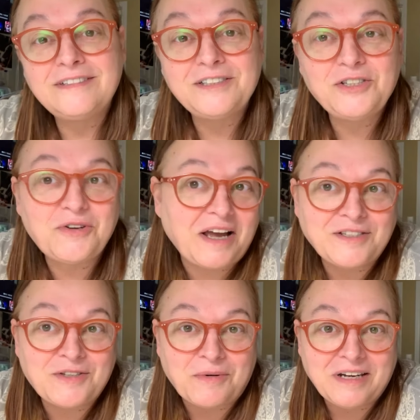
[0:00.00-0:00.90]
do you guys
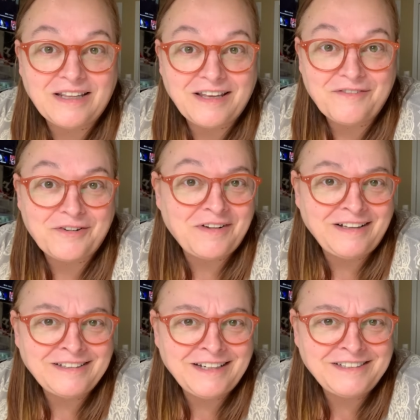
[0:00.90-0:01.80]
sew anything for
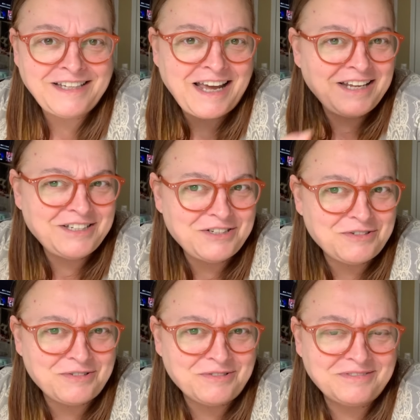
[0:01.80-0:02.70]
Valentine's Day?
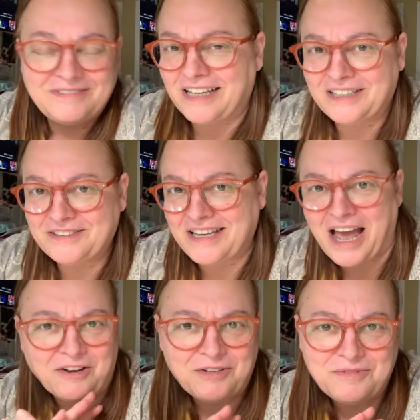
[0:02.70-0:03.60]

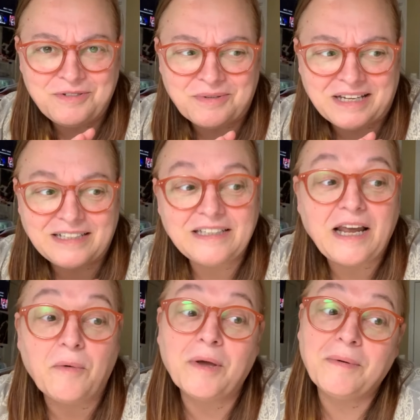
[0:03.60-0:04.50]
How do you do it?
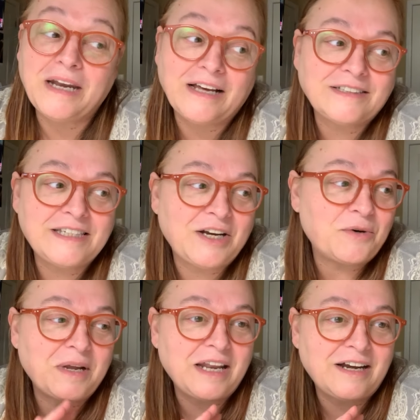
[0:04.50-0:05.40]
Now, we went out to dinner.
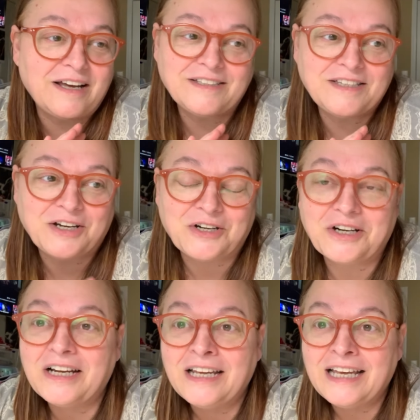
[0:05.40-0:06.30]
We had a nice
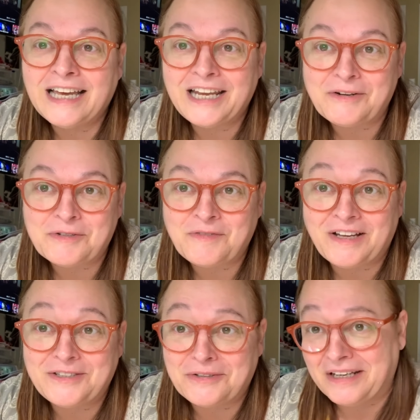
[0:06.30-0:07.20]
dinner, and it was
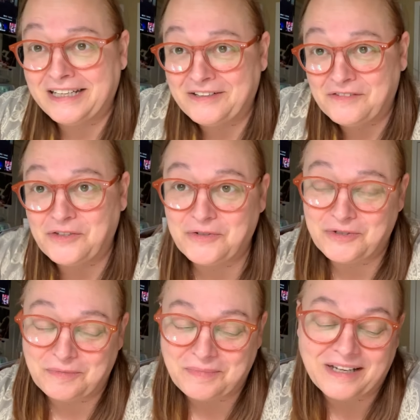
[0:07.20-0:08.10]
fun, so I didn't even use
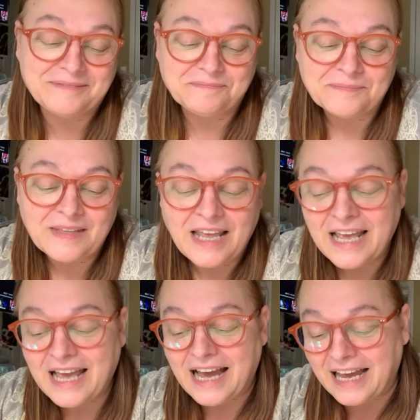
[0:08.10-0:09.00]
them. But
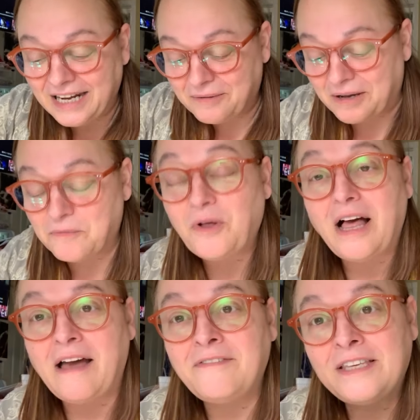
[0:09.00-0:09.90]
anyway, we'll
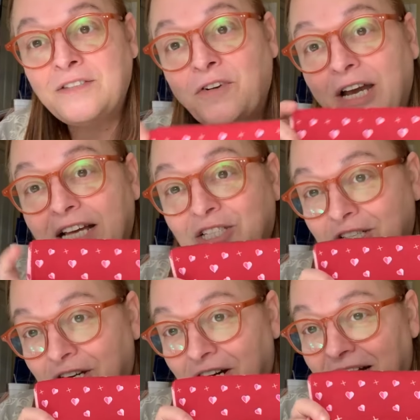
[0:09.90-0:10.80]
have these for next
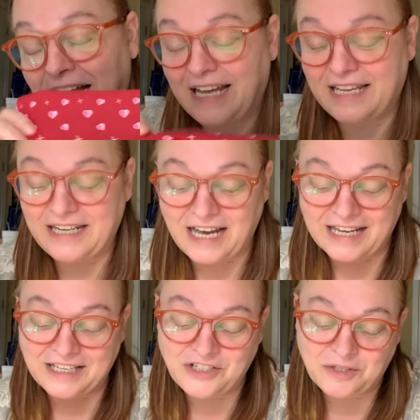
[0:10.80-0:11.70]
year. And I
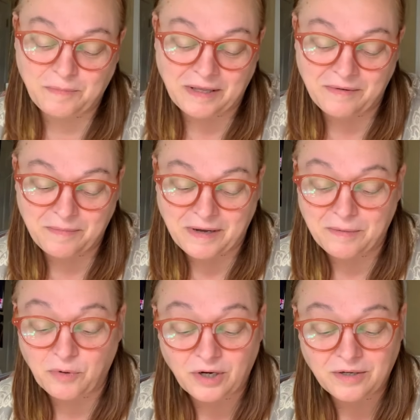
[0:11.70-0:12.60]
can just play with my
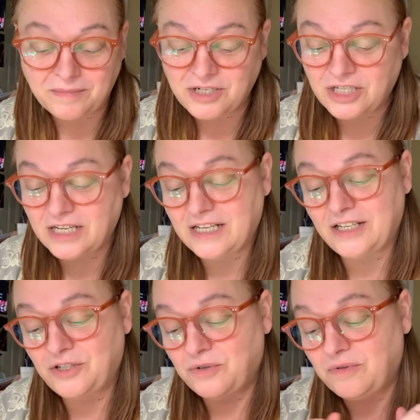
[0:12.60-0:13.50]
embroidery machine
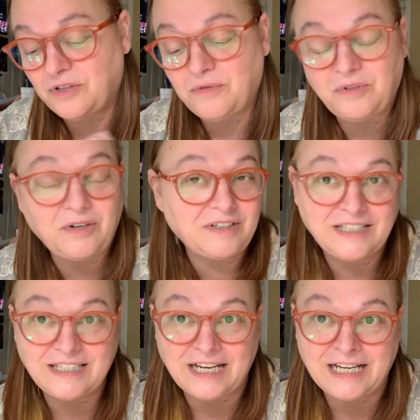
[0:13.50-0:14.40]
and do cute little
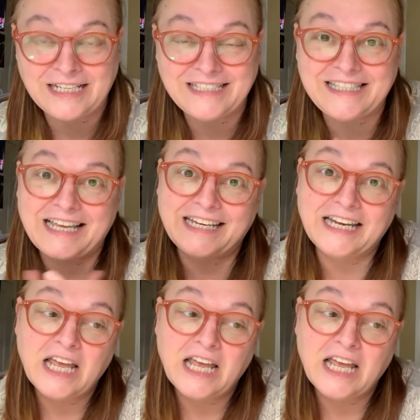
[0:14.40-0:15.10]
designs and